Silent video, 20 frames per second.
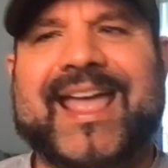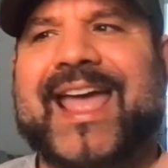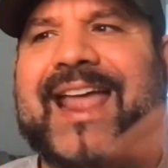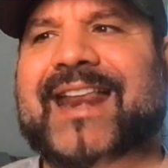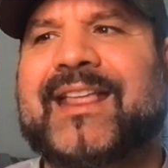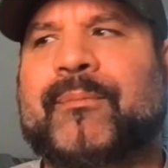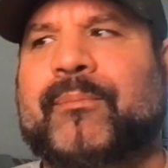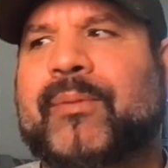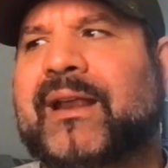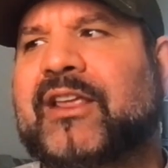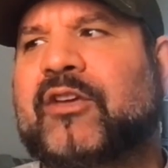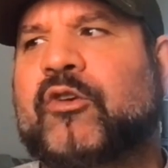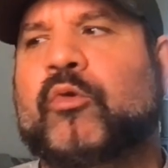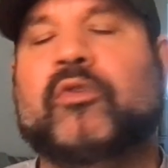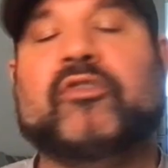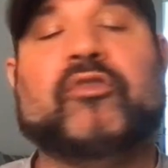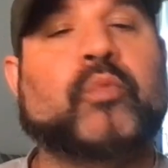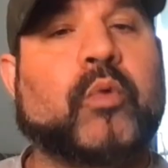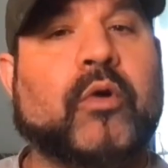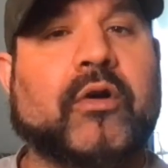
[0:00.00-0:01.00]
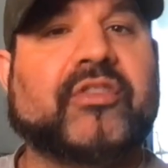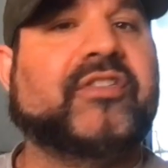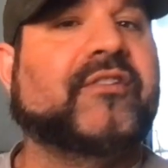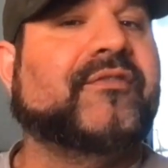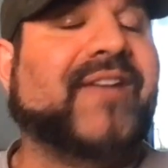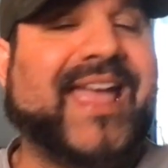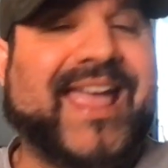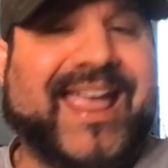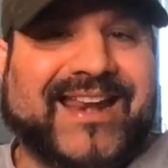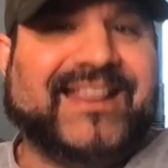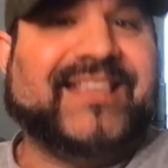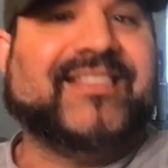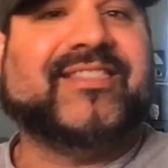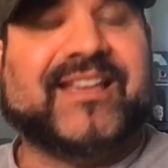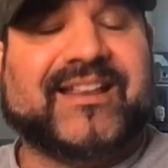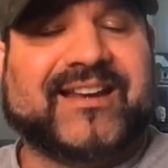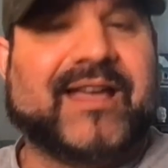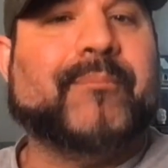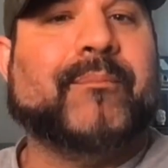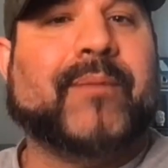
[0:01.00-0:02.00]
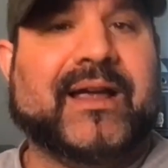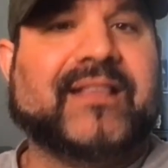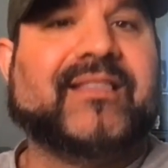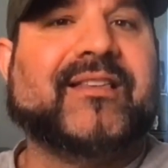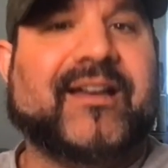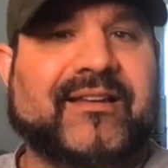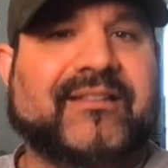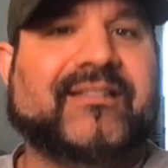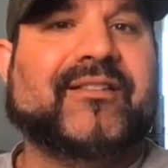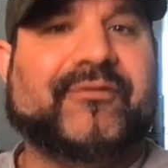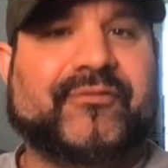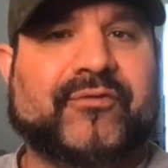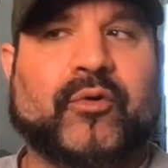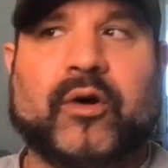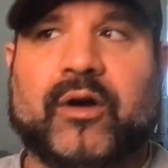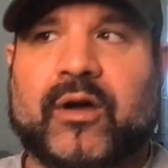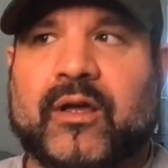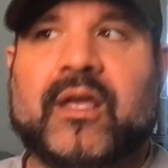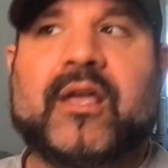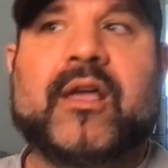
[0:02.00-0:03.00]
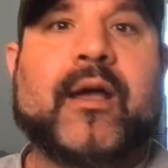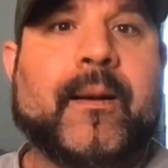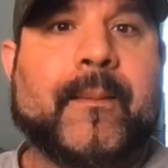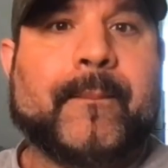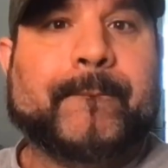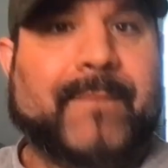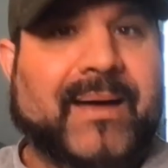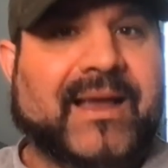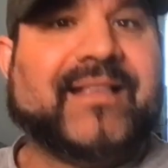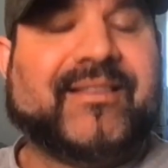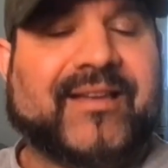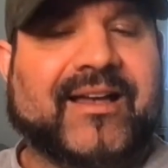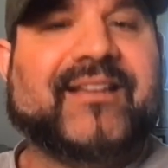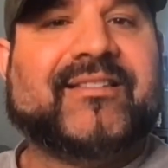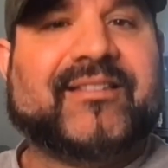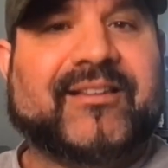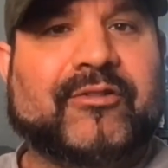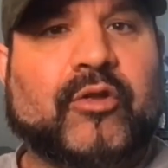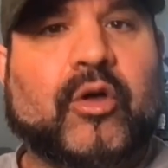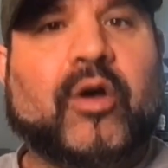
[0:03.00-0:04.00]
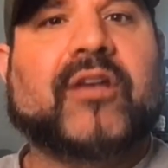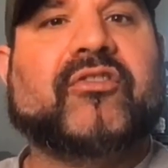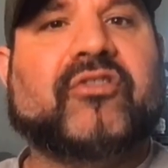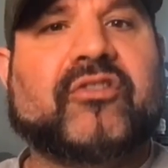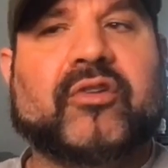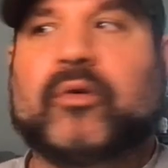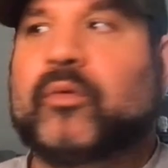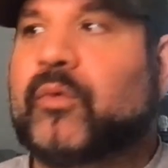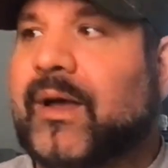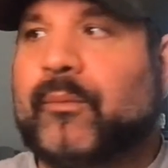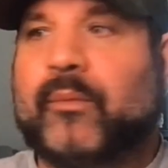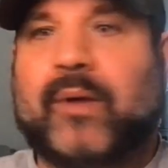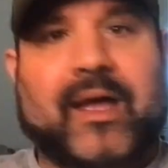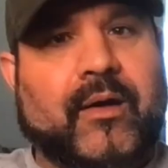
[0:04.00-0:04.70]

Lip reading: Anybody who was worth of anything that Mike Tyson fought, Mike Tyson lost to.